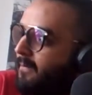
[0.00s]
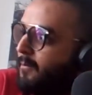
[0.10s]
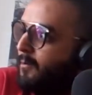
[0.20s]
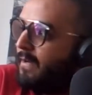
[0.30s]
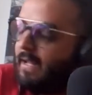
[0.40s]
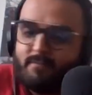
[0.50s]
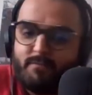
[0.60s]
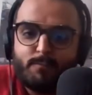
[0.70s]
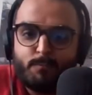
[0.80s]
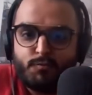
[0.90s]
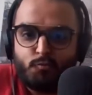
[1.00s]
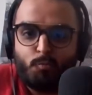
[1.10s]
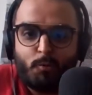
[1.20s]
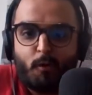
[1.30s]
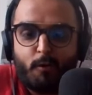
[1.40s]
you know, we'd have
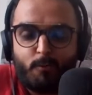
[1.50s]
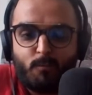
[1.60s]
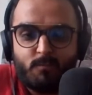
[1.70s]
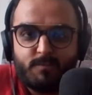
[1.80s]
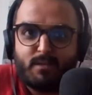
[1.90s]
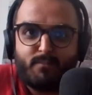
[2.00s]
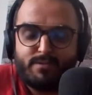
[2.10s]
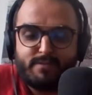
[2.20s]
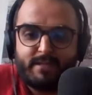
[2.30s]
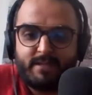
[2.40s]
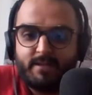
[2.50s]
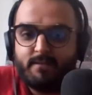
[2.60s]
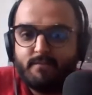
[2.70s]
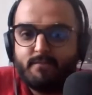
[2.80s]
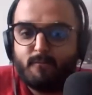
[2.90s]
super hot summers in
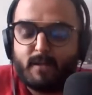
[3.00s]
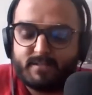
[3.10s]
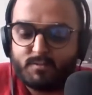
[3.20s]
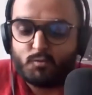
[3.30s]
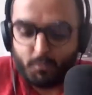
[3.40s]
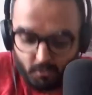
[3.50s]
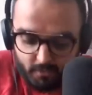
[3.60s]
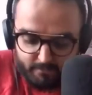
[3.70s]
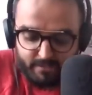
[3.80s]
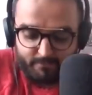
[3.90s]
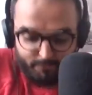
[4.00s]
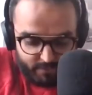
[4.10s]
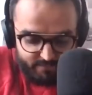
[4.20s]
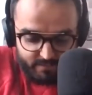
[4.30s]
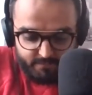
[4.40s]
Delhi. When I say super hot, I mean like
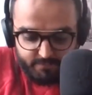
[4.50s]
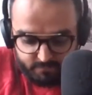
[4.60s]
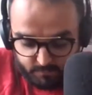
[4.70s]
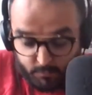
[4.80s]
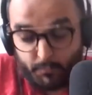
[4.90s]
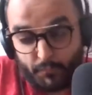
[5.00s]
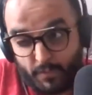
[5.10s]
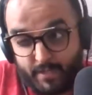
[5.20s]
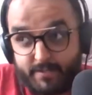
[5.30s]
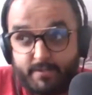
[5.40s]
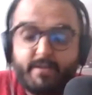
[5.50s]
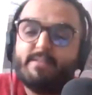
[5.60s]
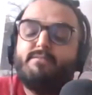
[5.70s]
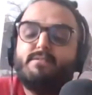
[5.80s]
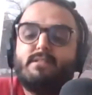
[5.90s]
45 to 48
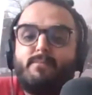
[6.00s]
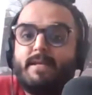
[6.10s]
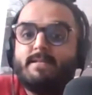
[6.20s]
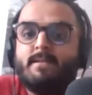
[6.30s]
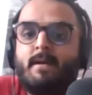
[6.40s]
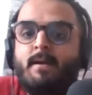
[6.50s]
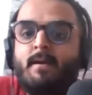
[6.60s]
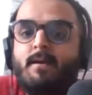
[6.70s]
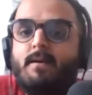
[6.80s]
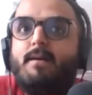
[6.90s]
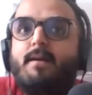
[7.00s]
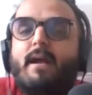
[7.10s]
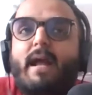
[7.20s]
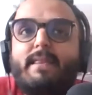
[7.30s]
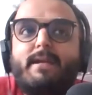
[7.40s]
degrees, even some days.
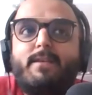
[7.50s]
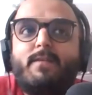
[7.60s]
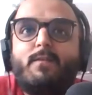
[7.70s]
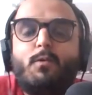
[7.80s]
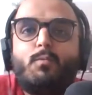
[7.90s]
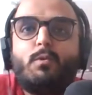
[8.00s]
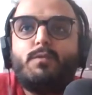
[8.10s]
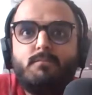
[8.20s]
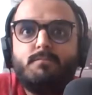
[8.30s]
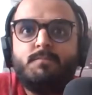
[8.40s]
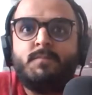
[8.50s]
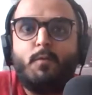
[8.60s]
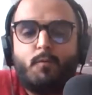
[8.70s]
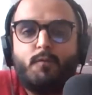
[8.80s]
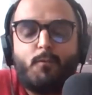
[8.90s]
And then you would
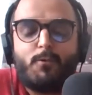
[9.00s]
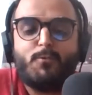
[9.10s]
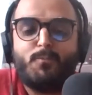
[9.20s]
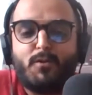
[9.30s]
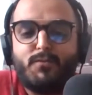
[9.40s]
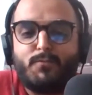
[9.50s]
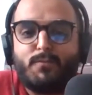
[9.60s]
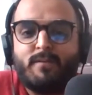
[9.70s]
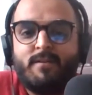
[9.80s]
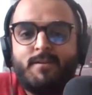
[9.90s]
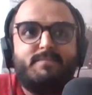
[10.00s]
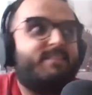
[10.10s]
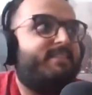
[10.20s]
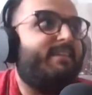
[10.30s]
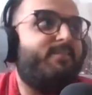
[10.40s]
look forward to monsoon.
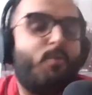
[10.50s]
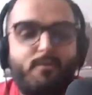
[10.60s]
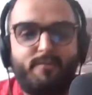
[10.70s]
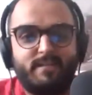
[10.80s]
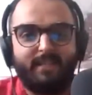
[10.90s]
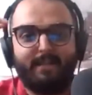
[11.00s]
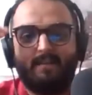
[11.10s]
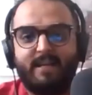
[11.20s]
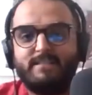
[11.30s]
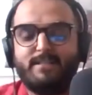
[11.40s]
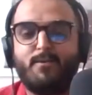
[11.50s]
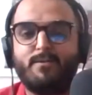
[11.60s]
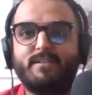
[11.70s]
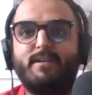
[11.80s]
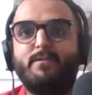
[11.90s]
That's always in our heads now.
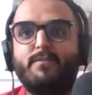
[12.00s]
It's kind